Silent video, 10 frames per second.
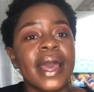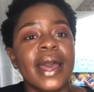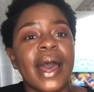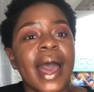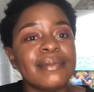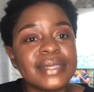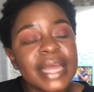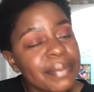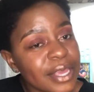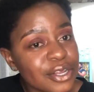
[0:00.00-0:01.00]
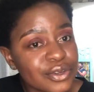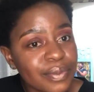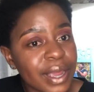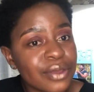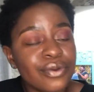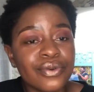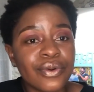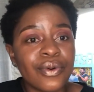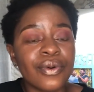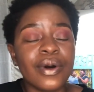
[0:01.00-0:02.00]
I'm stepping into my new
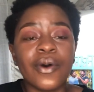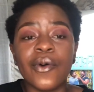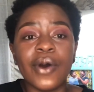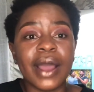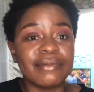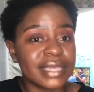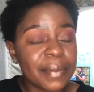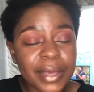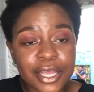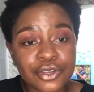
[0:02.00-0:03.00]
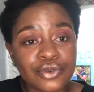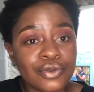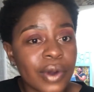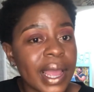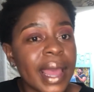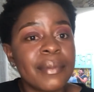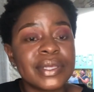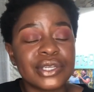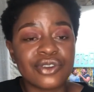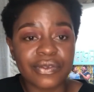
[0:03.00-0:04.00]
role, or I'm stepping into who I am as a
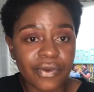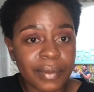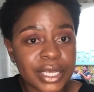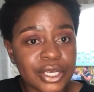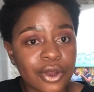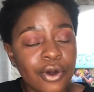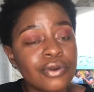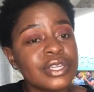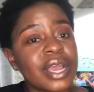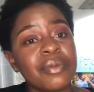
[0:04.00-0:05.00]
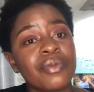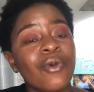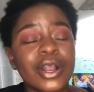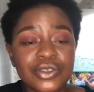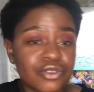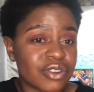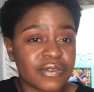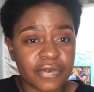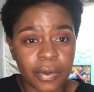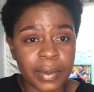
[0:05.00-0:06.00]
transformation coach. I want to
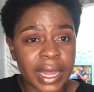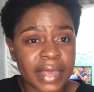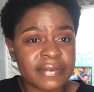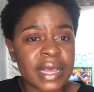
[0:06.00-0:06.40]
transform lives.